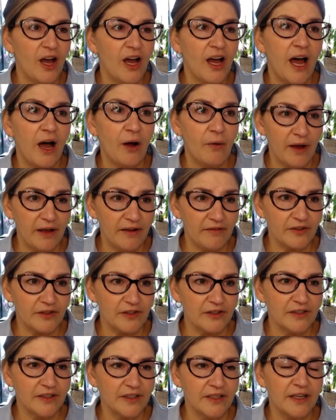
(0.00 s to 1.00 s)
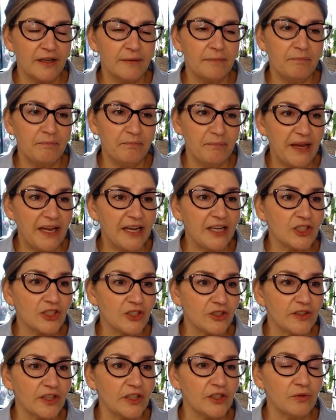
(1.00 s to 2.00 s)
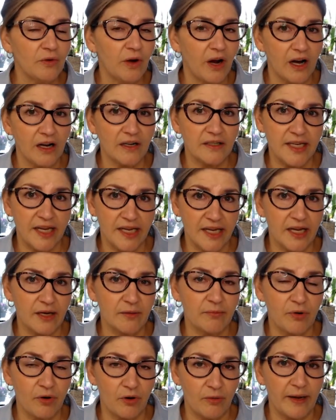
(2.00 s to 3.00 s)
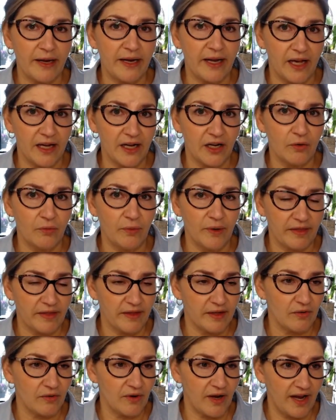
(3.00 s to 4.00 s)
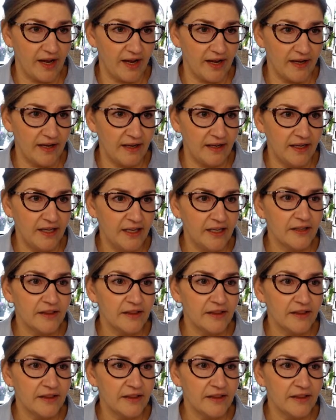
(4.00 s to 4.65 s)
However, make sure that you are taking a probiotic with it, okay?